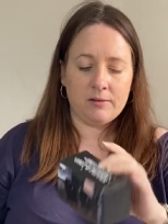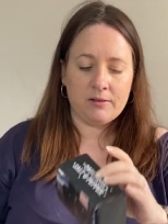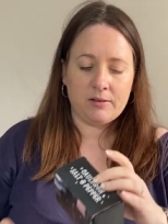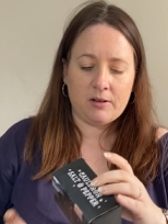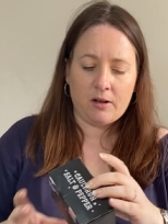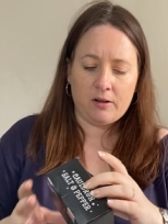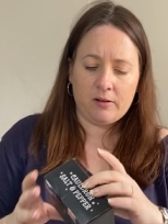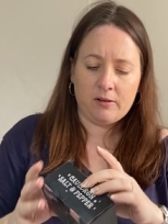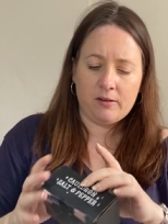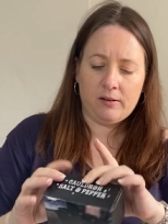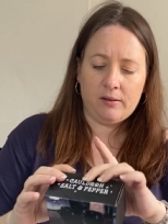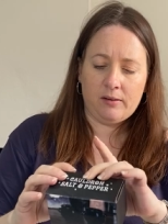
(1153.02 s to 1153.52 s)
it's
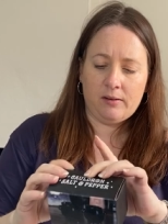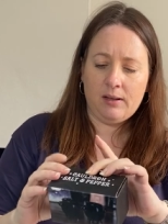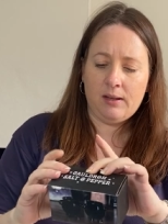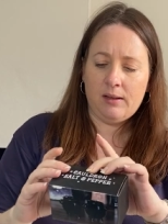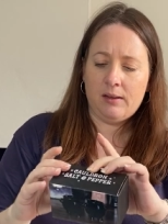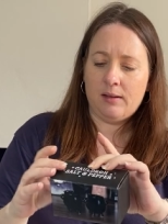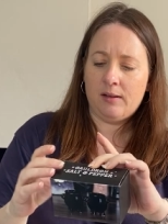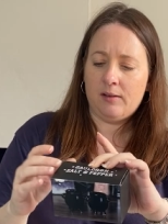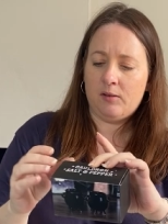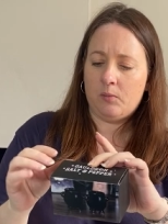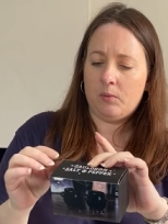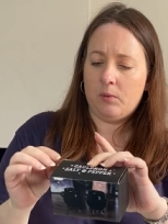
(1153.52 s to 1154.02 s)
hard to see
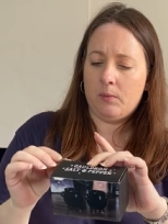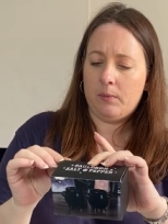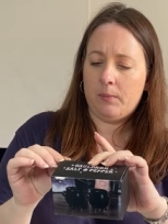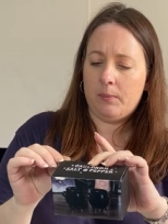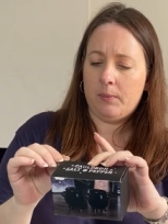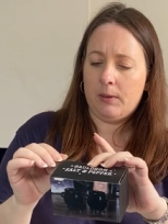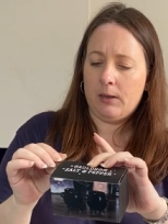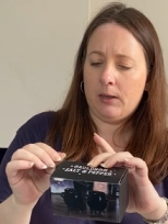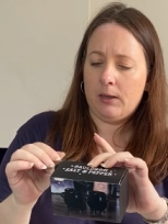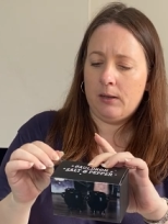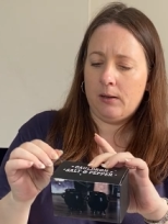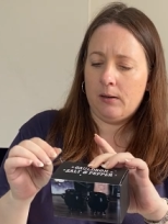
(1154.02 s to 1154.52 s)
this
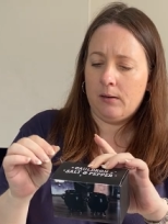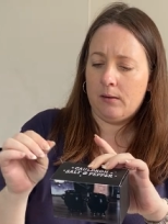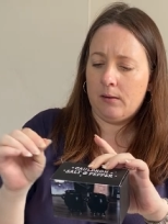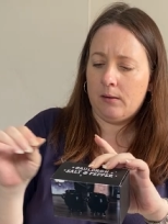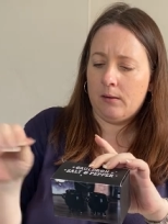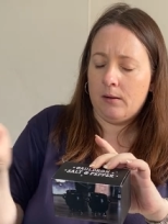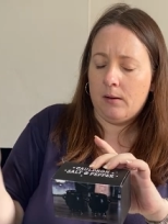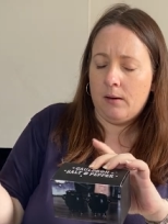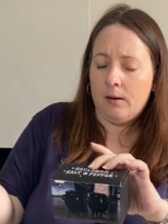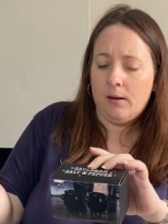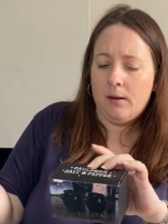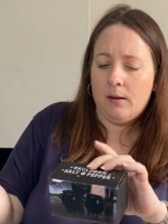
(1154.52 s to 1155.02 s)
probably,
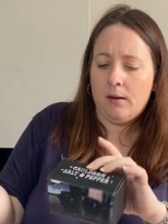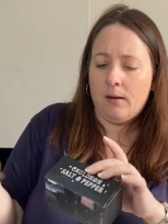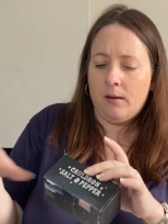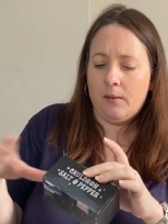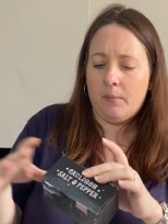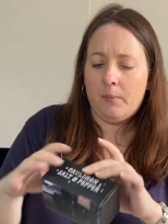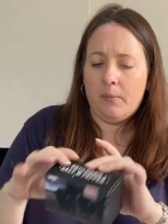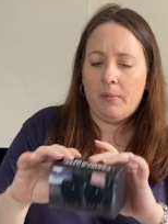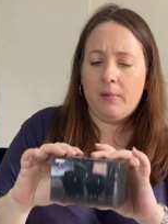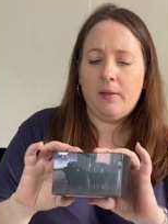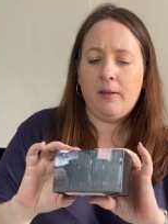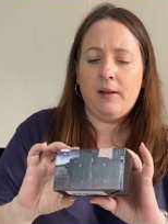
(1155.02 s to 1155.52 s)

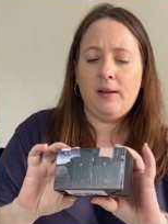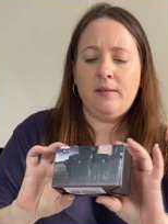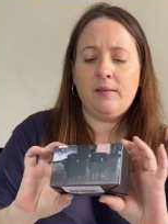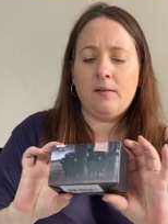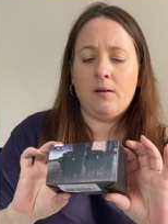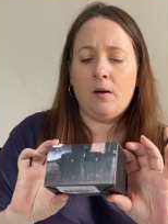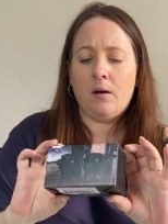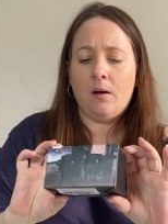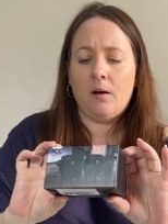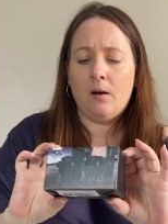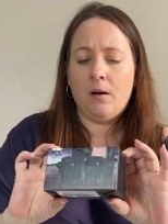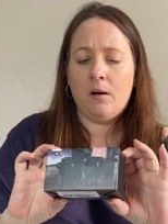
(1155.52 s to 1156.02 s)
but these
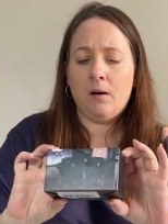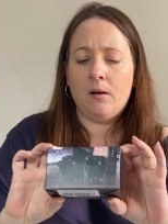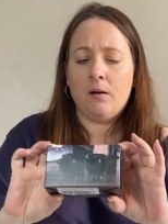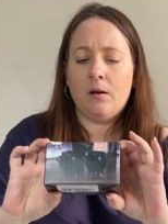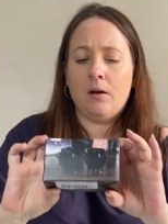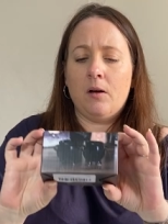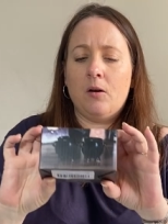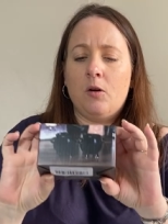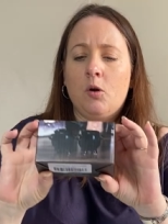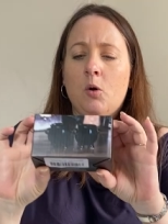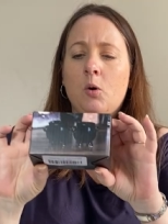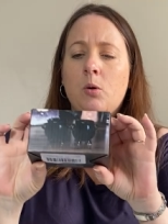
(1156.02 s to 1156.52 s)
are
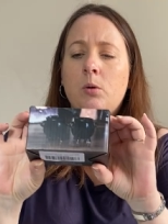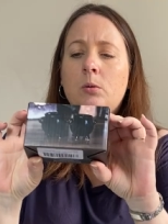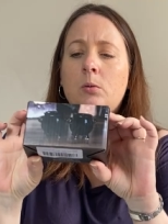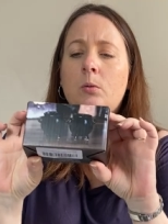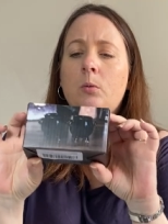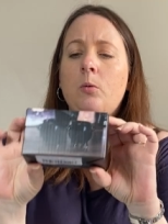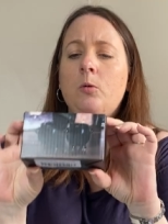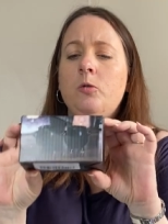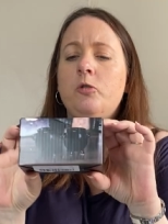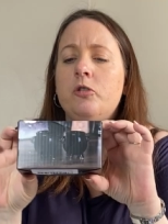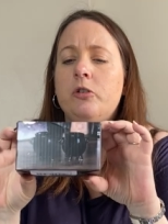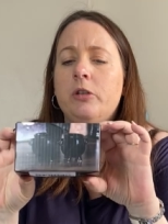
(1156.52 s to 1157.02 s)

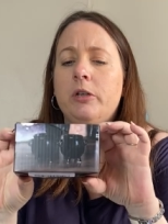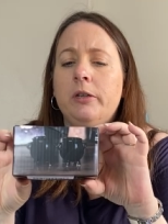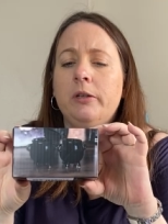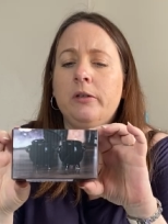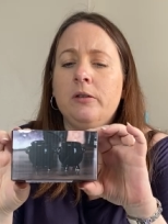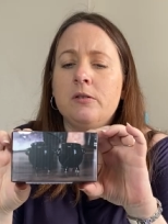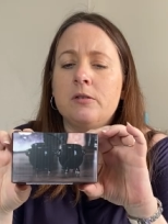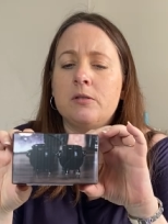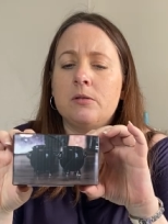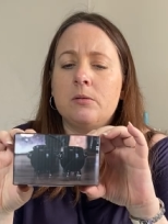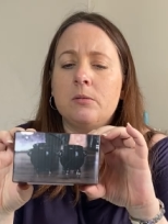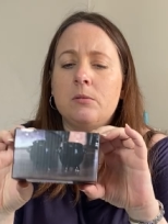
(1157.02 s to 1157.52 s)

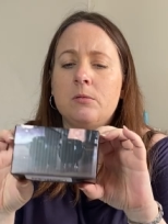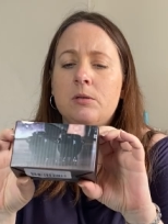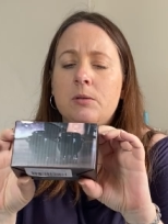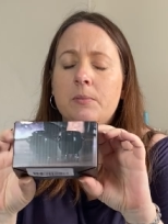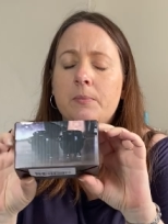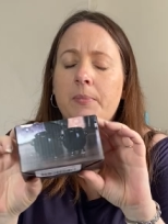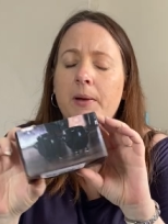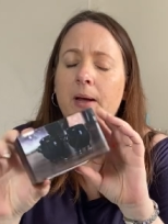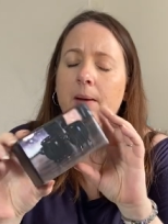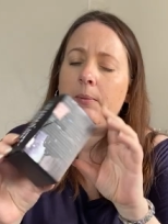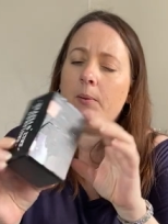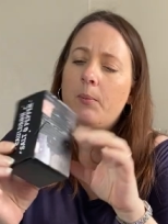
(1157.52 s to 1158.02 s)
cauldron salt
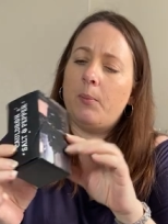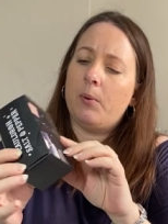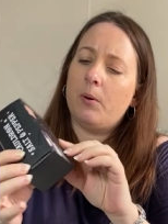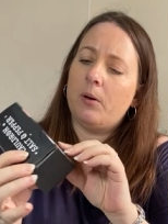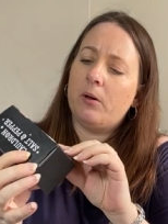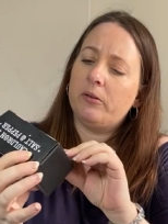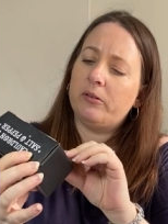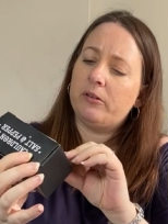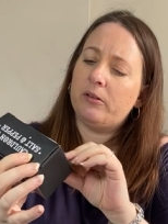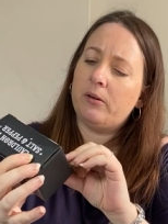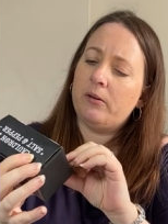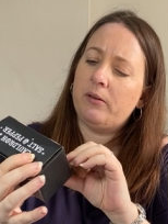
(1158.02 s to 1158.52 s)
and pepper
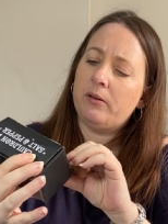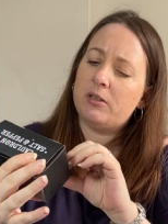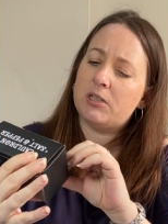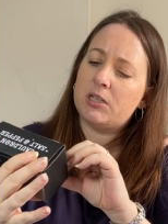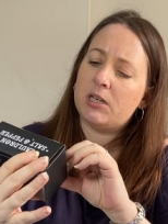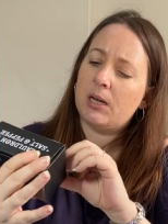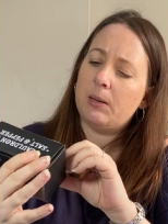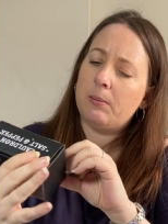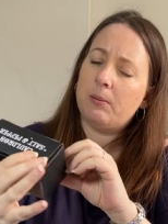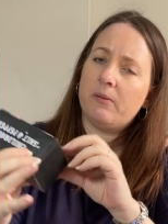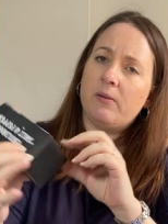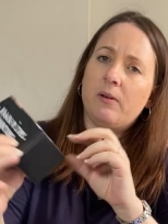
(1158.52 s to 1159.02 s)
pots. So in the
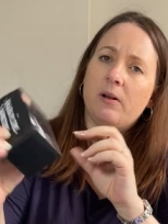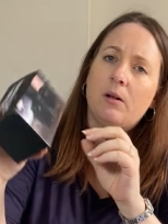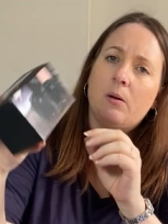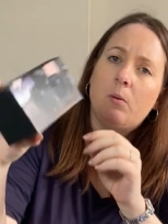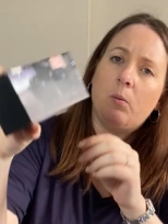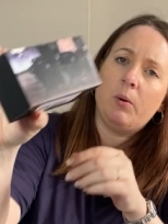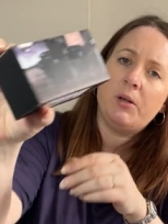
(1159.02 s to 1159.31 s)
shape of like a